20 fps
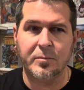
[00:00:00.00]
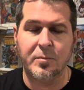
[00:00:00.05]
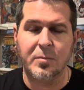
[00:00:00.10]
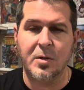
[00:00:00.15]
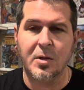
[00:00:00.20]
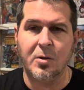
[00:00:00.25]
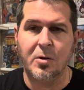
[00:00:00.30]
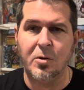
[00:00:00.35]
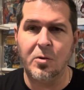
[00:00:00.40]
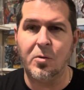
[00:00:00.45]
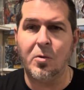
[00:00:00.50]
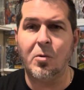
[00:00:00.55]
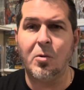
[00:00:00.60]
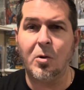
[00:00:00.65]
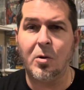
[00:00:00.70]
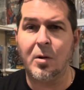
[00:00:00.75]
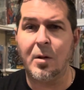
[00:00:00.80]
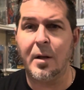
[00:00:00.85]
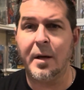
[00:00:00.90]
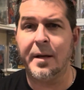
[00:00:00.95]
the new
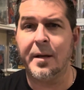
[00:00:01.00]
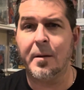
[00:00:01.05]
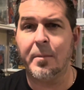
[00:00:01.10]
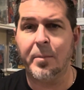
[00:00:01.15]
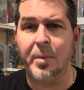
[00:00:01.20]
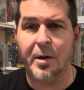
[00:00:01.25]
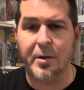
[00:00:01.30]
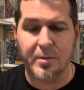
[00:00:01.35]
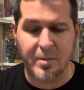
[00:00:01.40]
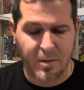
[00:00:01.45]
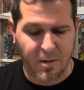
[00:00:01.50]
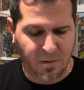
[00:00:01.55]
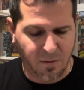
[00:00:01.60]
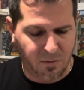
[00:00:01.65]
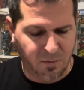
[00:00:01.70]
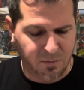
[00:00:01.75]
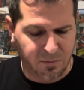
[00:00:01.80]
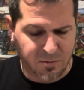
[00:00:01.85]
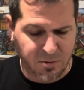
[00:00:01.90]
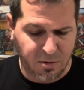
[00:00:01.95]
look like compared to the
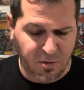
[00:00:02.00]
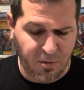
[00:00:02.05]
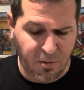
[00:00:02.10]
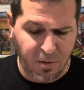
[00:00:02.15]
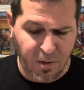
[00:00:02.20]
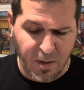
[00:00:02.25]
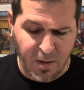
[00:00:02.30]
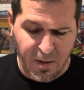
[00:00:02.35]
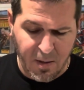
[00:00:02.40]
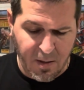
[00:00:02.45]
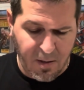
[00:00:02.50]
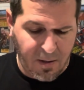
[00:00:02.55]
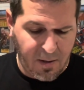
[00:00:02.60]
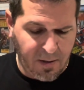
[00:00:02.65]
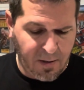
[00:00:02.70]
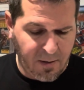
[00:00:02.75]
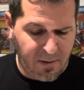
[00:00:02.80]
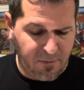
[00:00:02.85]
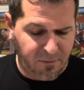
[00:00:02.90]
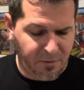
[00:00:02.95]
old. So
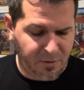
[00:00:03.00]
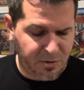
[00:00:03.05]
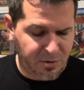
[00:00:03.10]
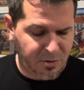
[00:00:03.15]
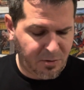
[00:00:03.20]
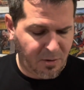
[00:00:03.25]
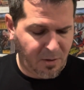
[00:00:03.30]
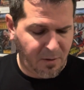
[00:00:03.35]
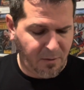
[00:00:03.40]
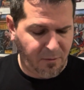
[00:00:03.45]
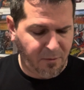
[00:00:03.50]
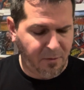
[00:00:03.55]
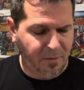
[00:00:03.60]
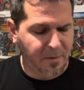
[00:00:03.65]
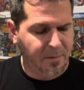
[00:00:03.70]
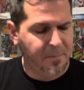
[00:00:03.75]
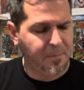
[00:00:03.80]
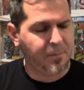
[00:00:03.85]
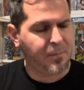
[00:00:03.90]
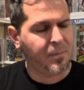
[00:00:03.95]
first
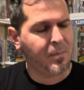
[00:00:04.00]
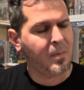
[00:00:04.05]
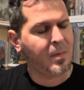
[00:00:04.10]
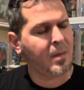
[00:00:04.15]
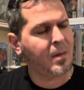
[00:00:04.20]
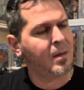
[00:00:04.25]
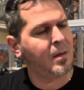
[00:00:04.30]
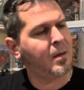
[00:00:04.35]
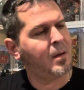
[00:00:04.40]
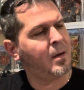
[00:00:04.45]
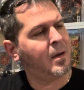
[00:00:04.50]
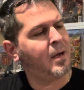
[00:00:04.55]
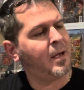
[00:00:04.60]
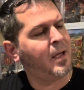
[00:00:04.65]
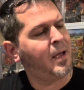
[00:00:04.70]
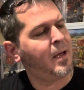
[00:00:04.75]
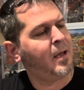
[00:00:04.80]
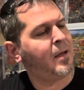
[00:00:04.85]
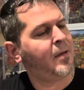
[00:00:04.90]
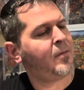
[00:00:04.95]
off, I
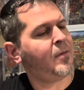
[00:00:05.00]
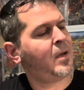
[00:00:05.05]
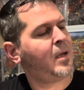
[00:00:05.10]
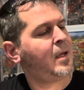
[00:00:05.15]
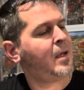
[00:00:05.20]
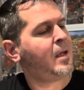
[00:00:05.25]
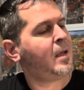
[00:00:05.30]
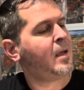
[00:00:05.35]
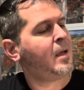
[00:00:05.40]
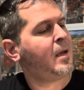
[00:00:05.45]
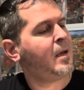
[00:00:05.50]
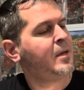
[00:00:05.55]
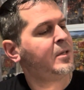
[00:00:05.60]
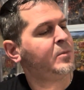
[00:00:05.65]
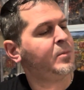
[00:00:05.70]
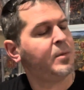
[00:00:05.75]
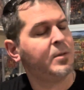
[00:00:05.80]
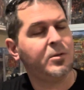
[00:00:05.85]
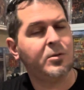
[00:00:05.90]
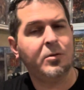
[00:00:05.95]
have a
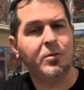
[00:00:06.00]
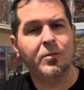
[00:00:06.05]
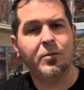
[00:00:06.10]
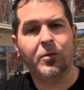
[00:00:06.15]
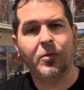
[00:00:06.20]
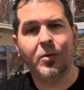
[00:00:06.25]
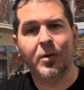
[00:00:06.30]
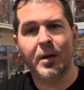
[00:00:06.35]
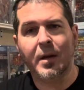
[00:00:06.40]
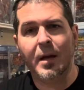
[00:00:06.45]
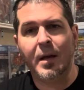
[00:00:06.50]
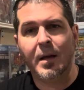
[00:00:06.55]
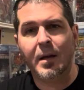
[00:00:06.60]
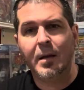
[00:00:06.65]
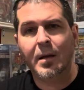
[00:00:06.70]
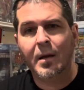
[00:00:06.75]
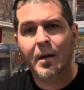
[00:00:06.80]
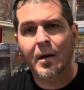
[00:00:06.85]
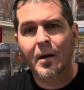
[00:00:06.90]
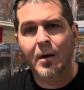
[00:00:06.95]
X-Men 248,
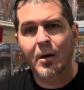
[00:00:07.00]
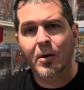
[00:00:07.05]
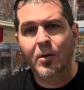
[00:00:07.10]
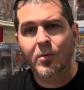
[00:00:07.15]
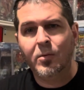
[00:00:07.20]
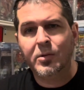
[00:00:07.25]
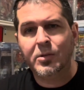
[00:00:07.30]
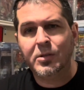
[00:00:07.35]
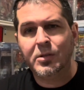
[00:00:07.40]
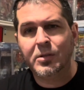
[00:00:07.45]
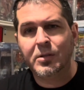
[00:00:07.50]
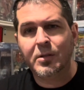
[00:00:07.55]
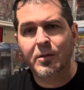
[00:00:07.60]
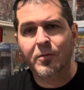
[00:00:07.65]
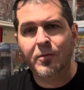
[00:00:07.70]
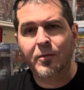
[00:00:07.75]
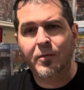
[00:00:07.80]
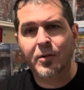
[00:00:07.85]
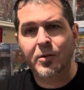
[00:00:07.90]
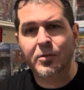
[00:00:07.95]
which is the
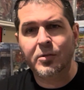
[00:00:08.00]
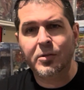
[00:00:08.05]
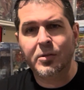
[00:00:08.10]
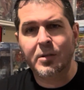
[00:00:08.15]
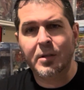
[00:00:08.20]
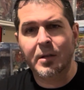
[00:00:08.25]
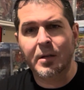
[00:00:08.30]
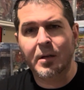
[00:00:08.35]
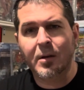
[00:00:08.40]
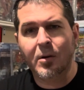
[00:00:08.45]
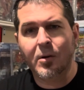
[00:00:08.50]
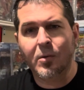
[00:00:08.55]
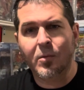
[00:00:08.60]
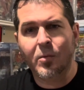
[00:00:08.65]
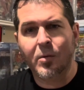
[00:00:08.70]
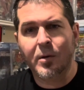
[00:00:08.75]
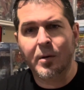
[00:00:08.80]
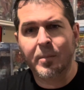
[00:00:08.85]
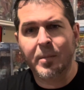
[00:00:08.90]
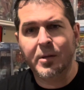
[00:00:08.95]
first
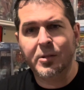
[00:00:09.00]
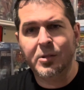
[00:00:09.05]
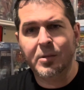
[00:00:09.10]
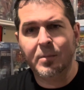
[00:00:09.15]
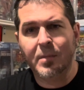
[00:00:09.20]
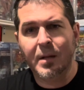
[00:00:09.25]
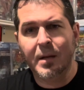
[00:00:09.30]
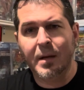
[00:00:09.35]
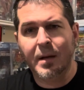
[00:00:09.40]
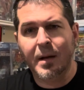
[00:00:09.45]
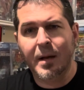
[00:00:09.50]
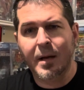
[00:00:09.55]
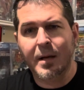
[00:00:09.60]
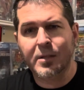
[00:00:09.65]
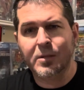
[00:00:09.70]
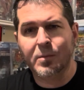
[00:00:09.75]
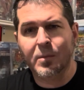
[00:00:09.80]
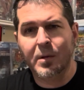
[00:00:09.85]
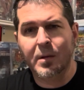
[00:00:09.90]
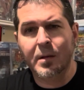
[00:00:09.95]
artwork by Jim Lee on
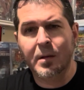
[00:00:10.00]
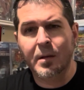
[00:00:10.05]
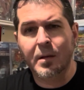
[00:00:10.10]
X-Men.